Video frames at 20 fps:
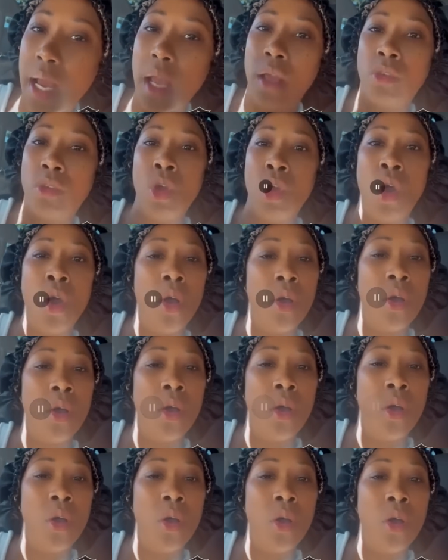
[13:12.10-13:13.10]
that and
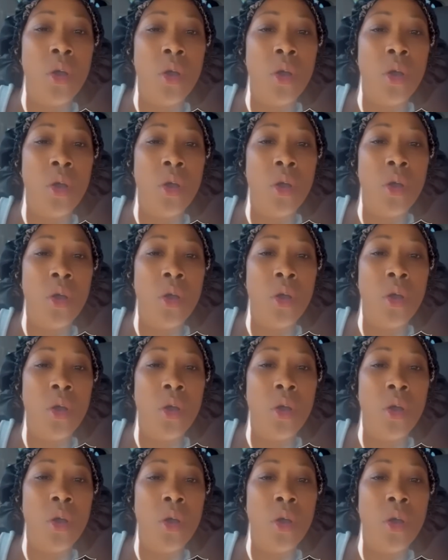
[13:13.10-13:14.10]
she ain't tell one
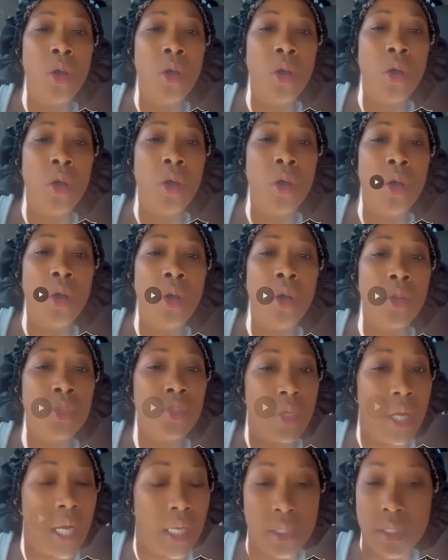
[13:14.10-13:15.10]
lie with that one, y'all.
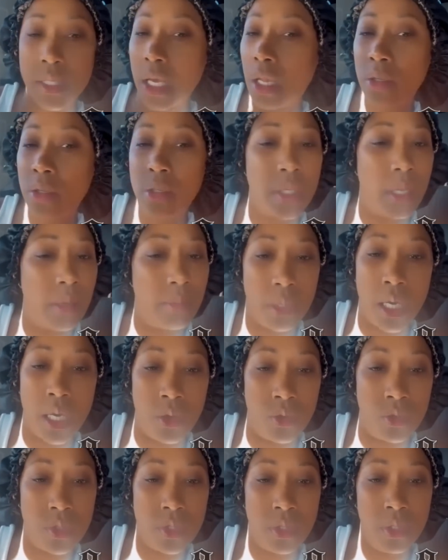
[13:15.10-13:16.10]
All try to tell her
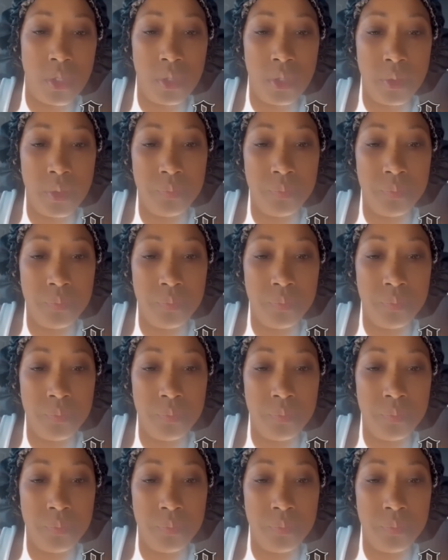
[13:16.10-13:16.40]
something else.